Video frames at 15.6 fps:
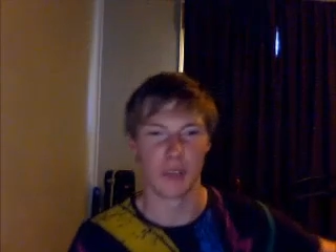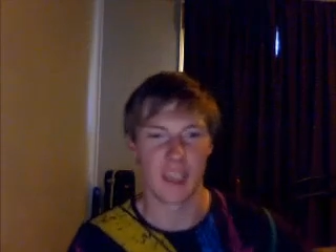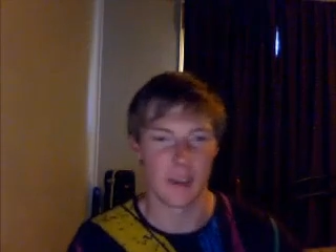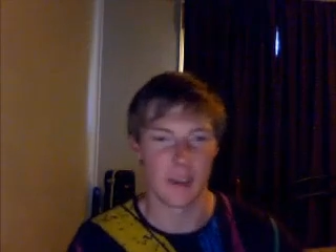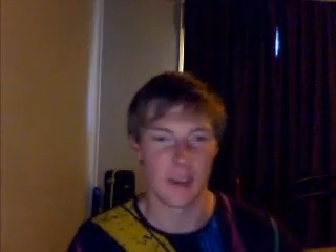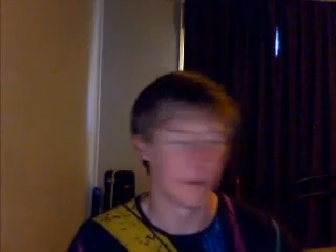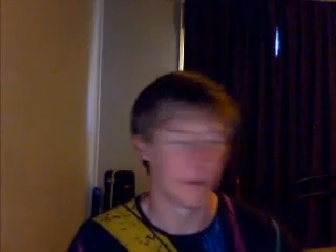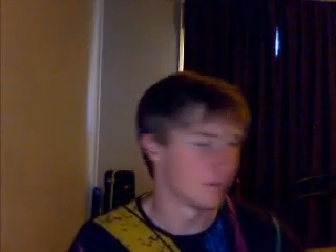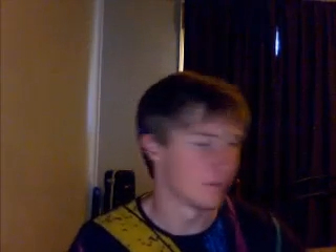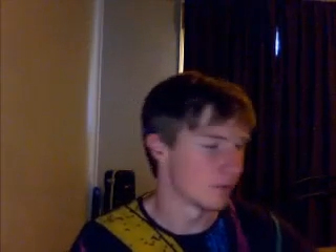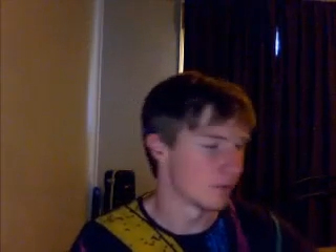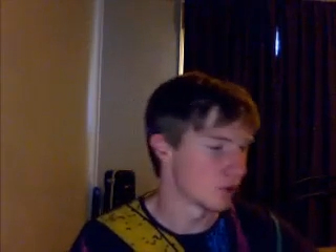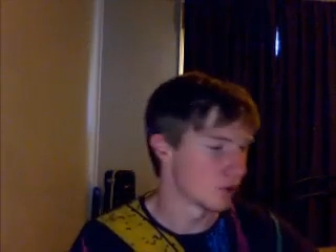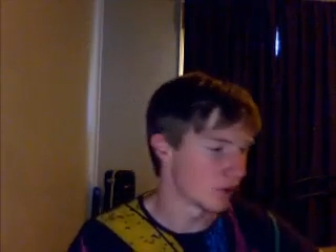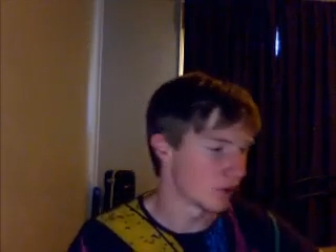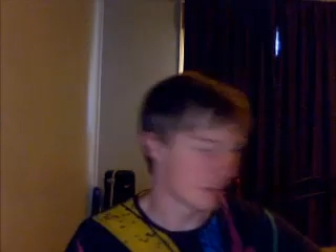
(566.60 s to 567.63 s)
little
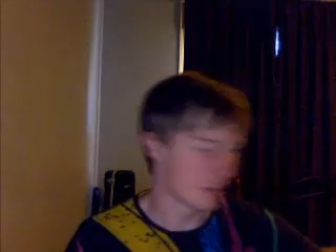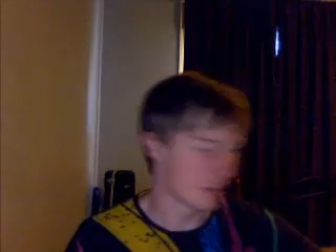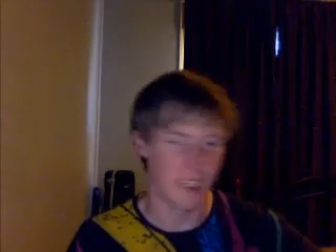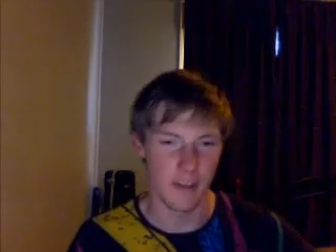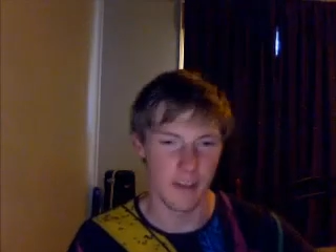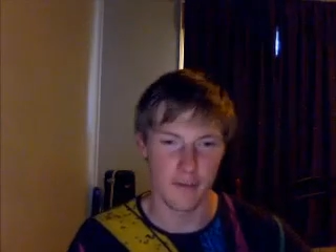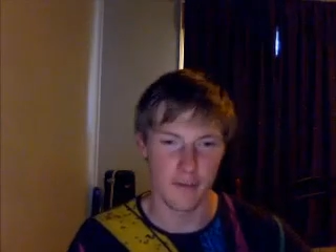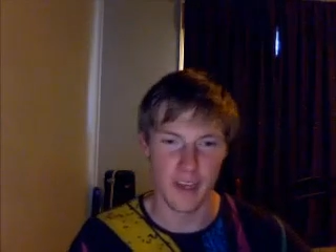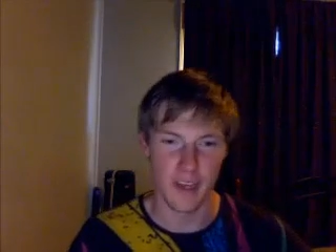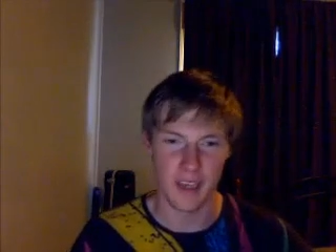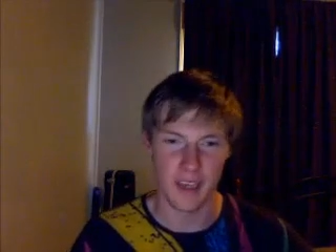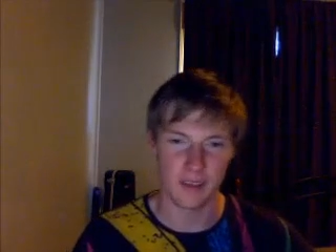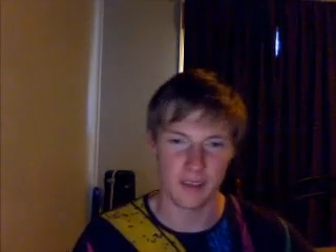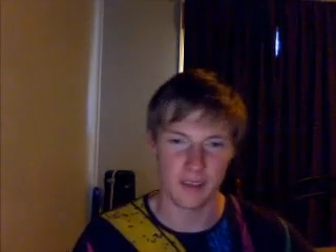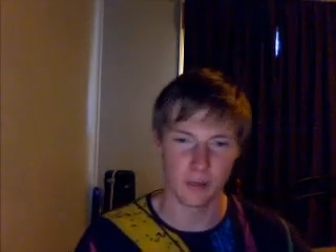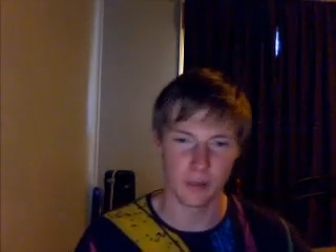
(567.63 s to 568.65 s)
John Cena
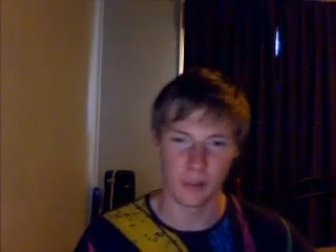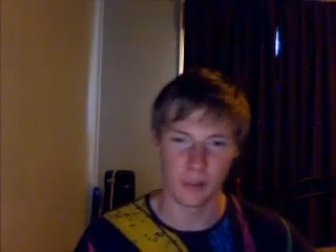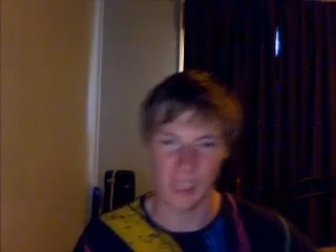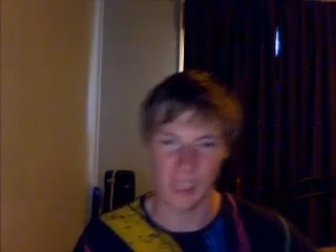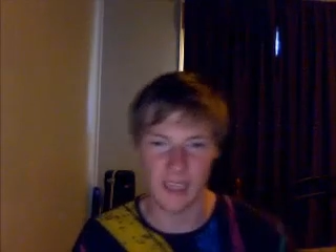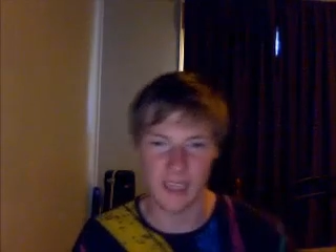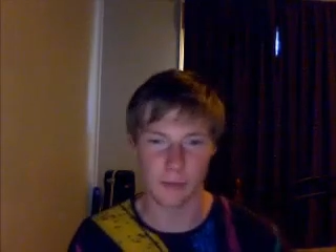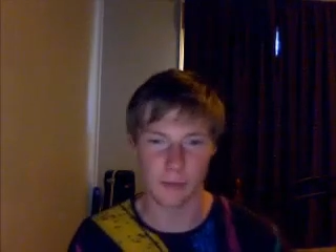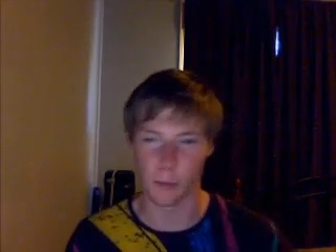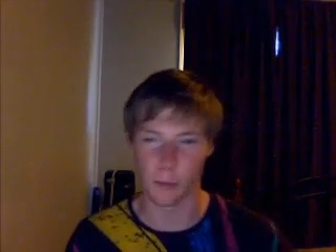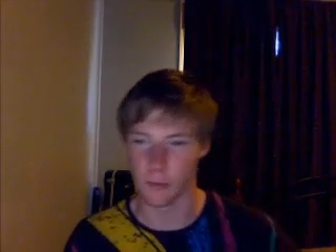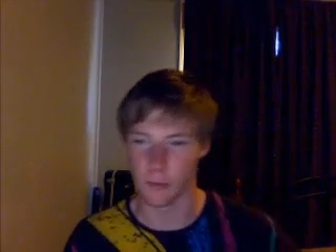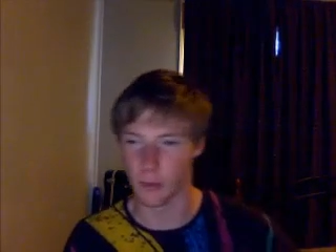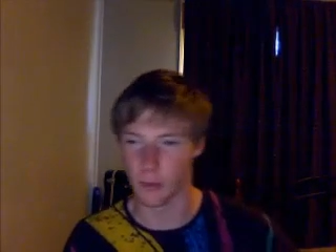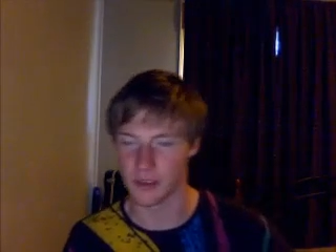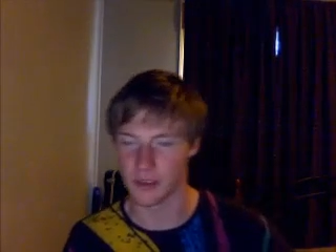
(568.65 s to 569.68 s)
fans, the little kids
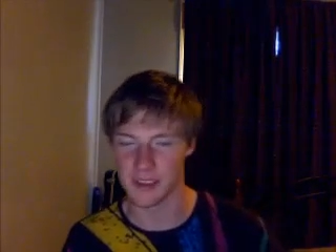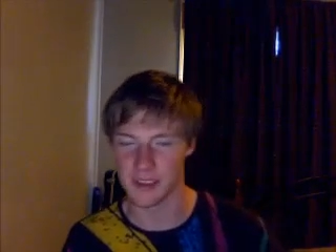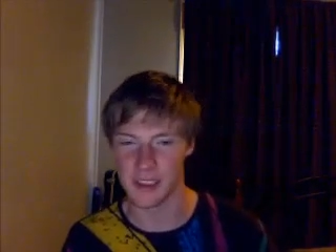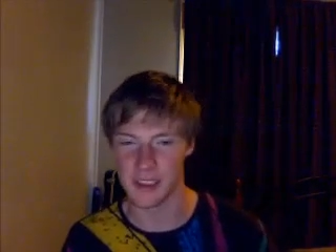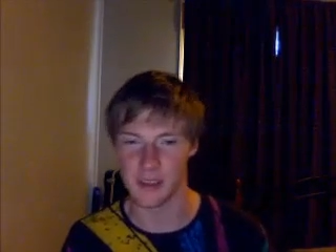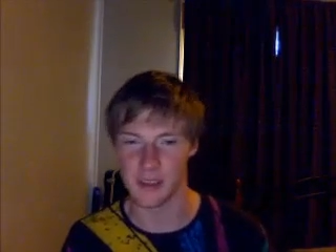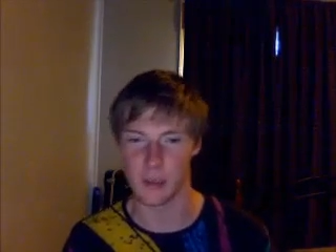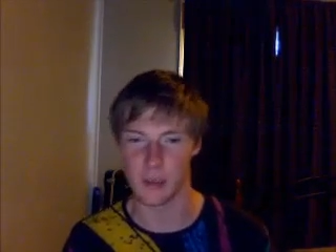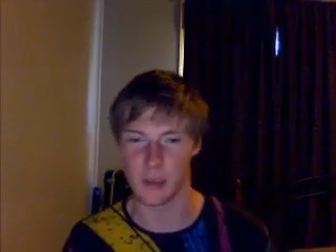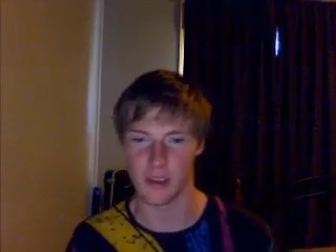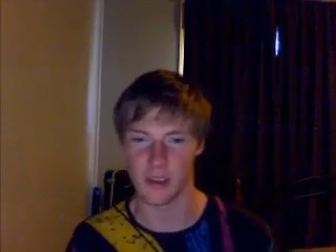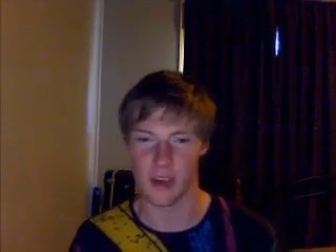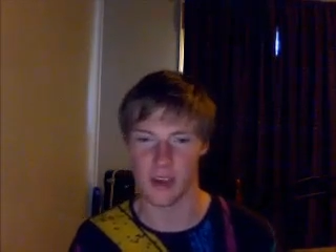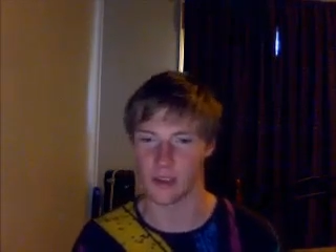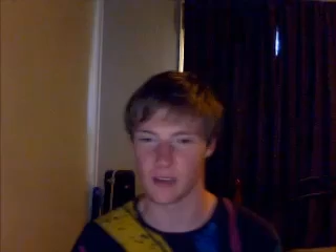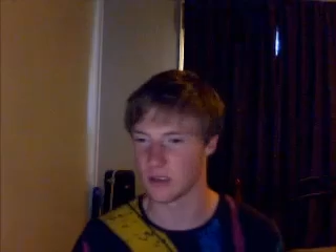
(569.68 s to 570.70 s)
would have wanted to see this
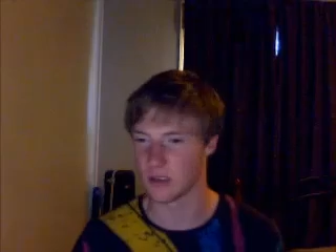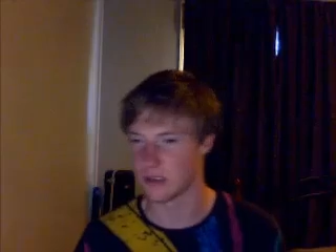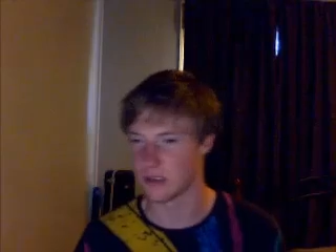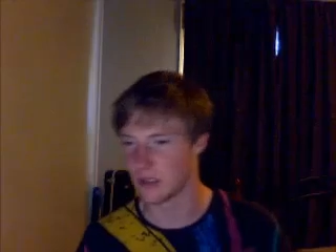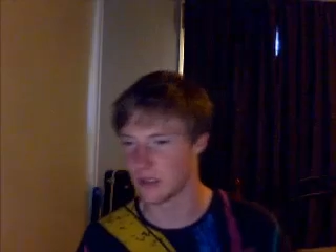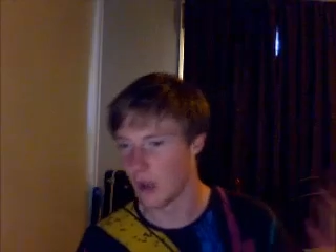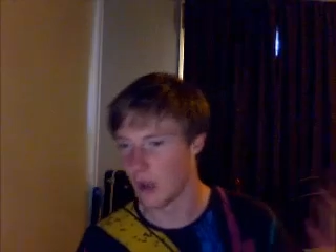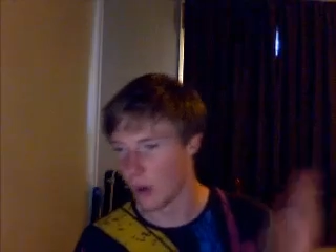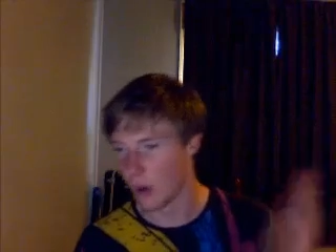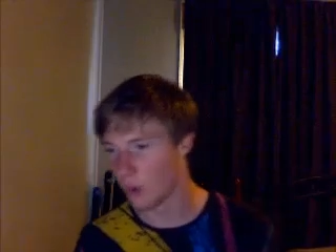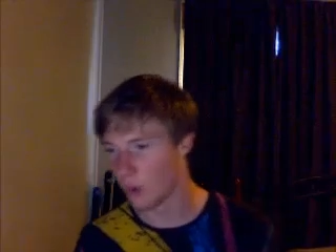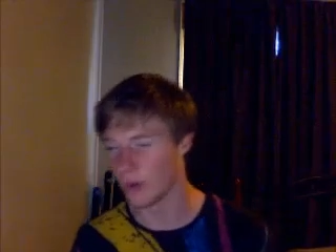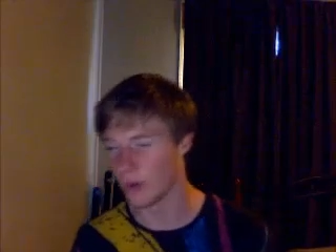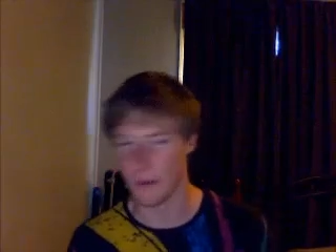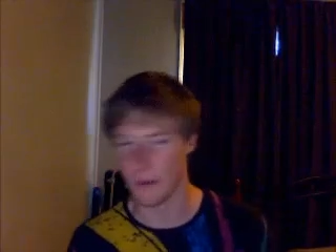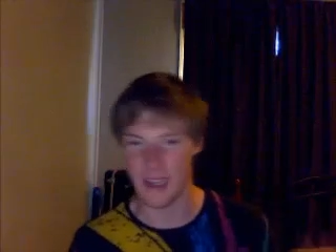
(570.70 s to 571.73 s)
match again, because
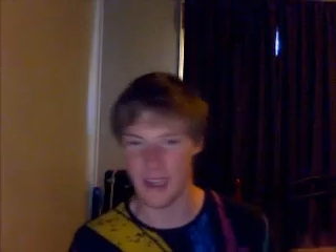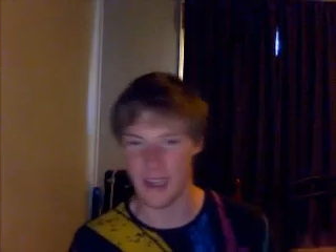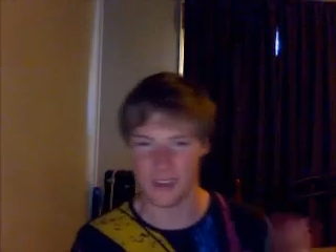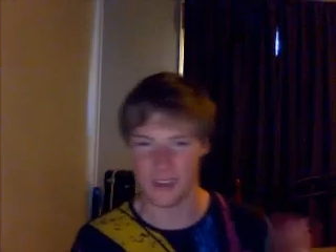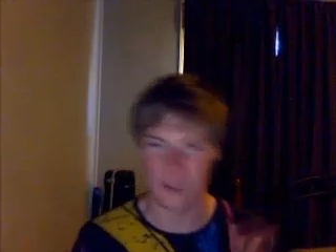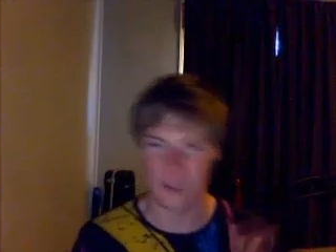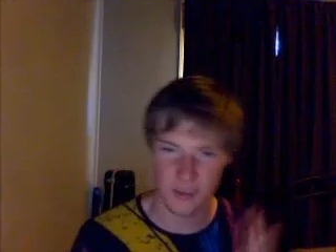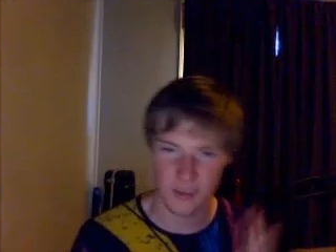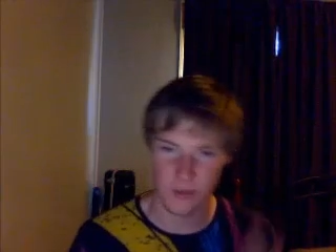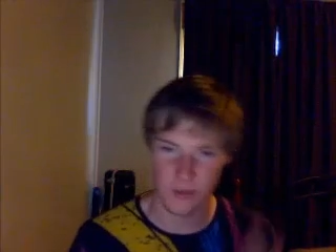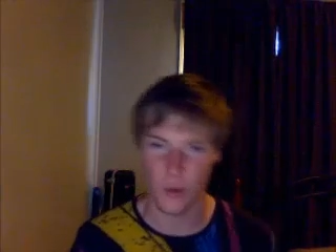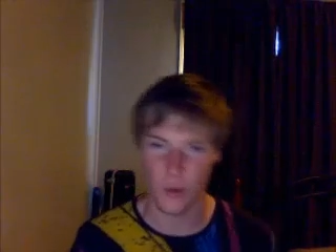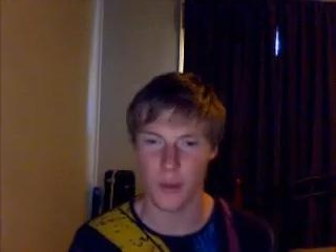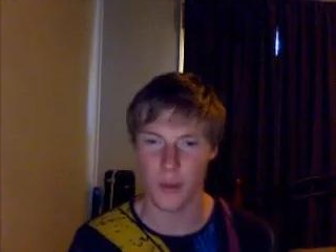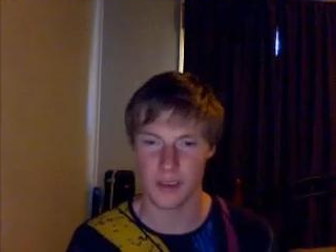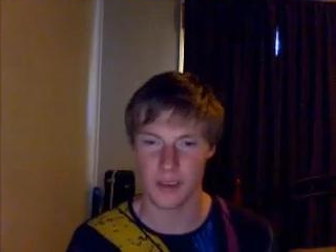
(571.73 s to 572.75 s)
all their matches
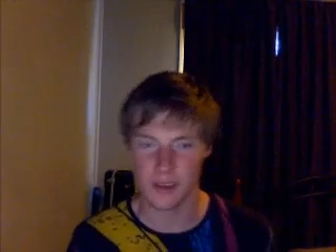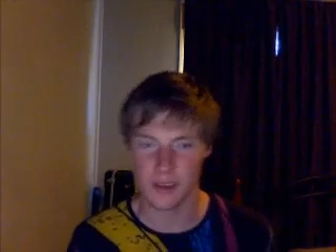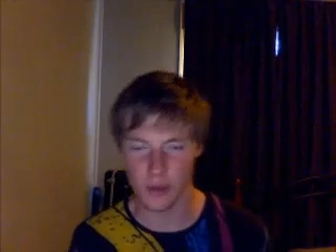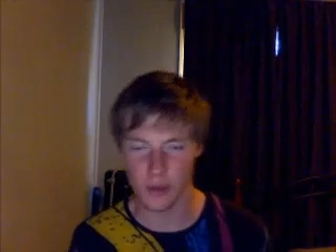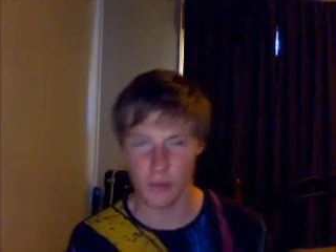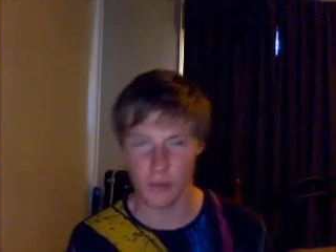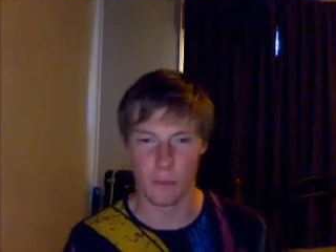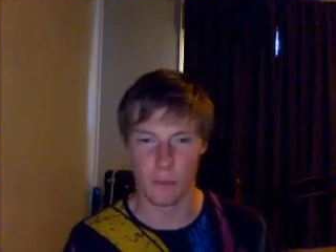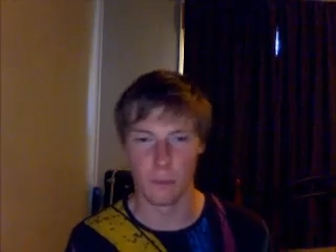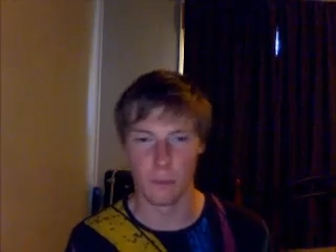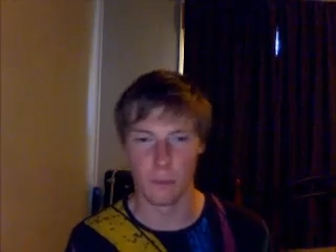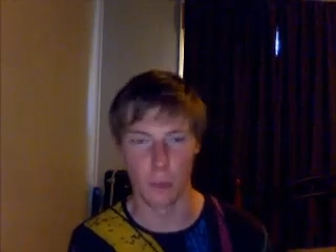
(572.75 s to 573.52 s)
are always so